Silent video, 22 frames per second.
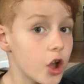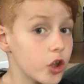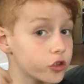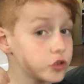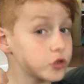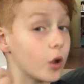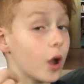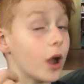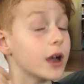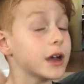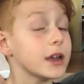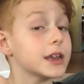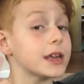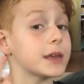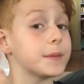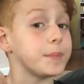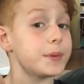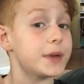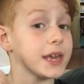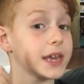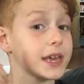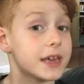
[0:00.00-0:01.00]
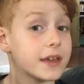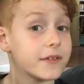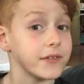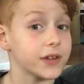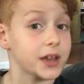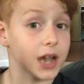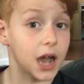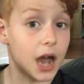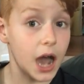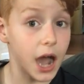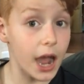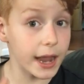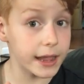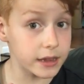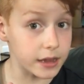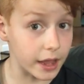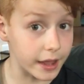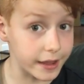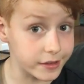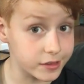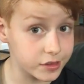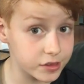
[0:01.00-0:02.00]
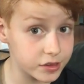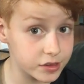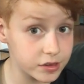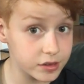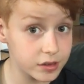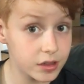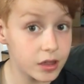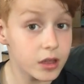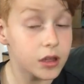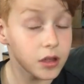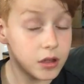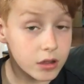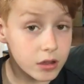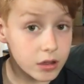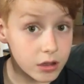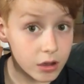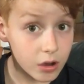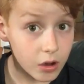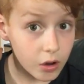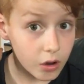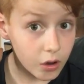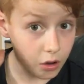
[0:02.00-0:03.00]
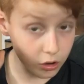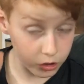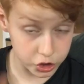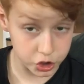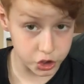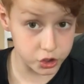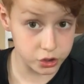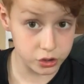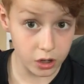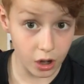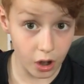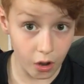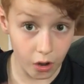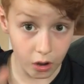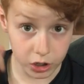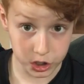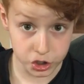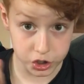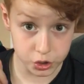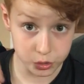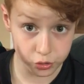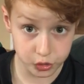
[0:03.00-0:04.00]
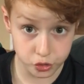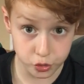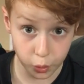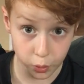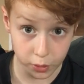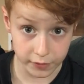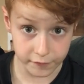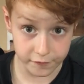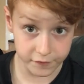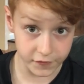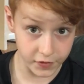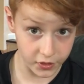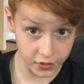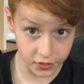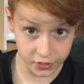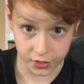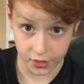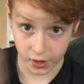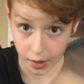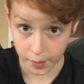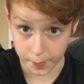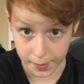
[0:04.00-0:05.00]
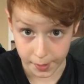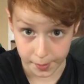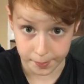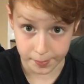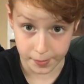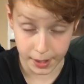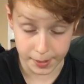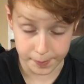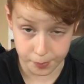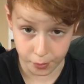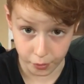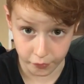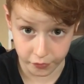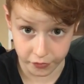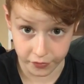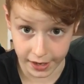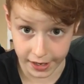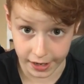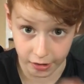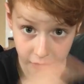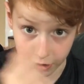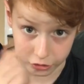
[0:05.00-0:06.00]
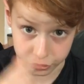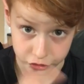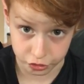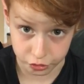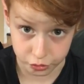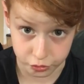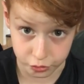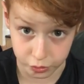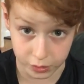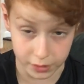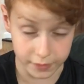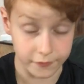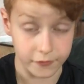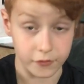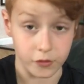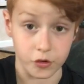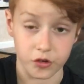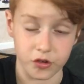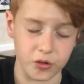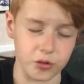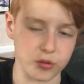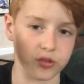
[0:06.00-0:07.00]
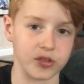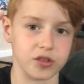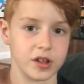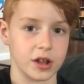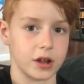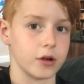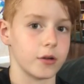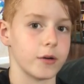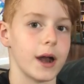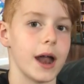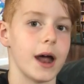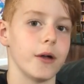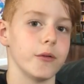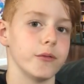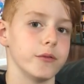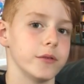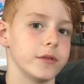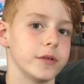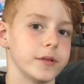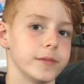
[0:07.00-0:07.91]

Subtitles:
So I'm going to be giving highlights on June 25th about my birthday on June 21st. So stick around.